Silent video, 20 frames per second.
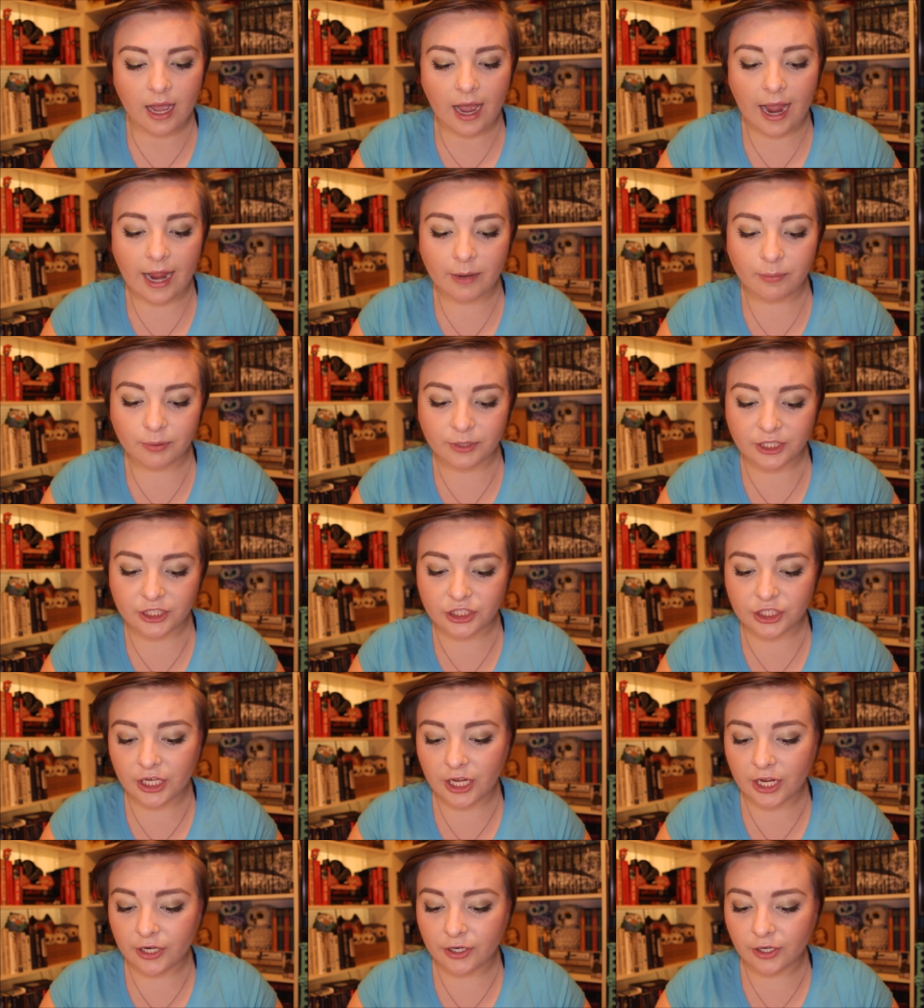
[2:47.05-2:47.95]
I
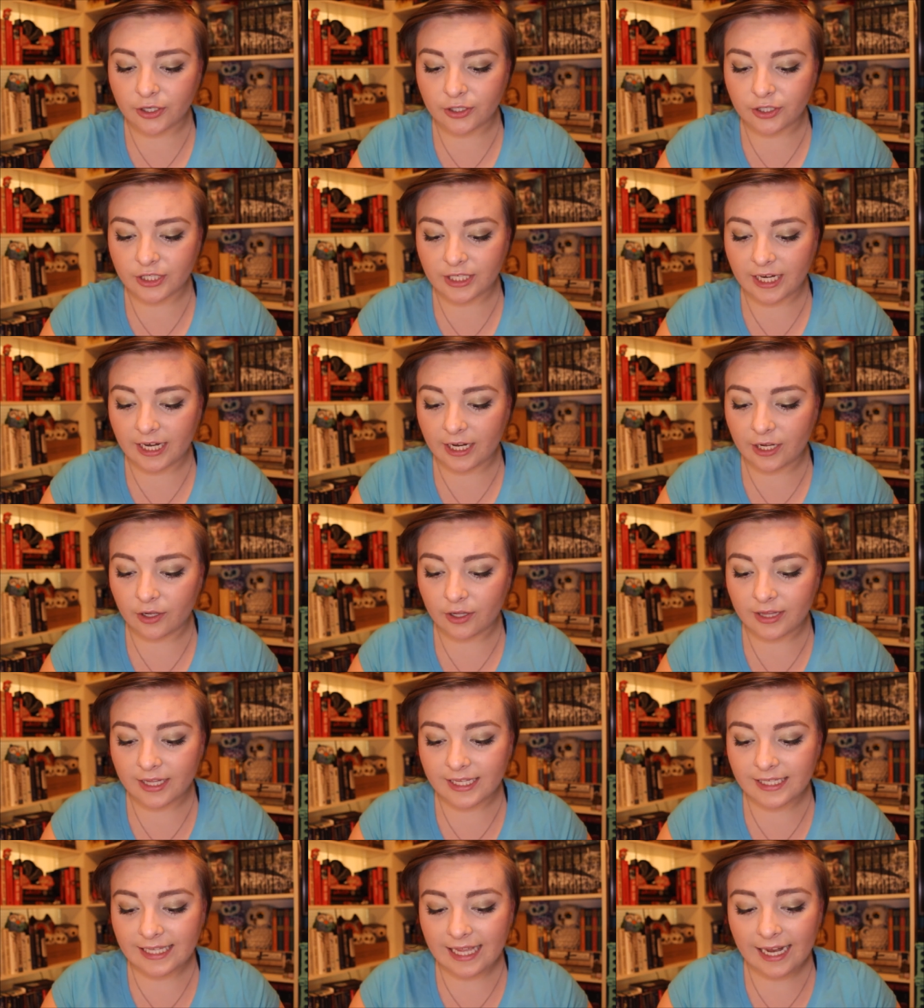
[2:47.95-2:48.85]
appreciate your understanding on
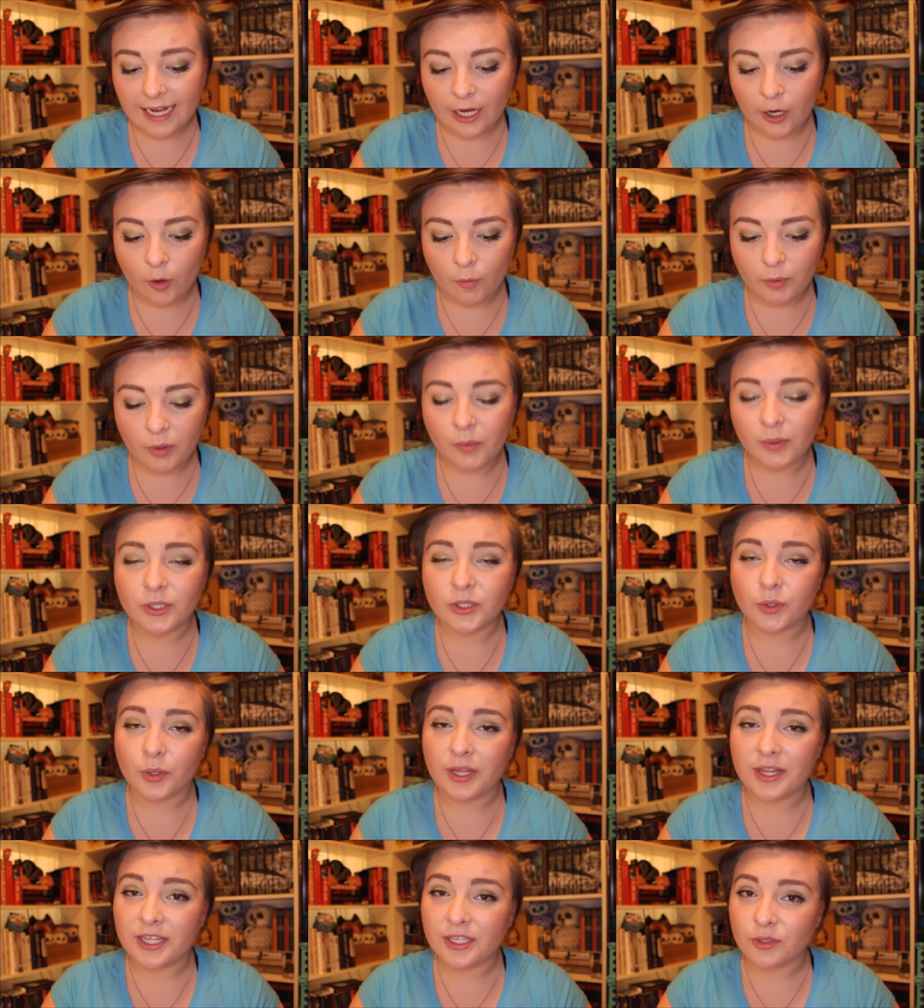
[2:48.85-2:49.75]
this and I hope you
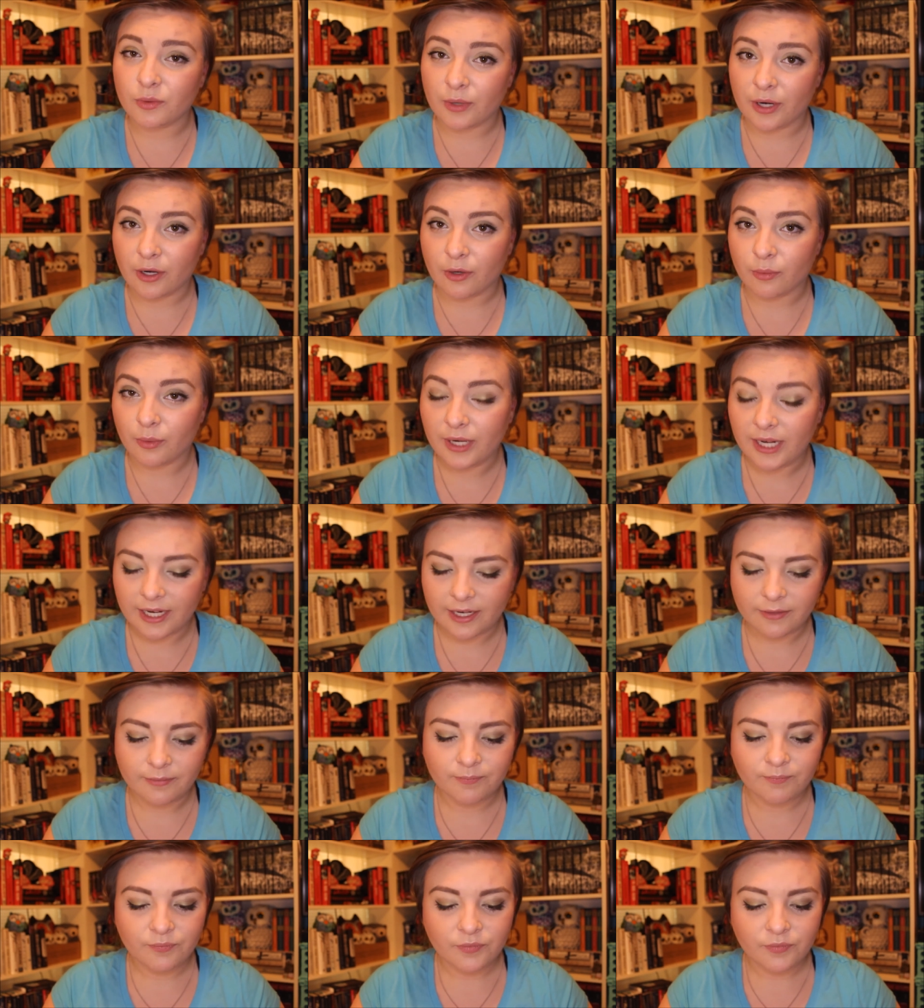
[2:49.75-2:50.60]
enjoy this rare read.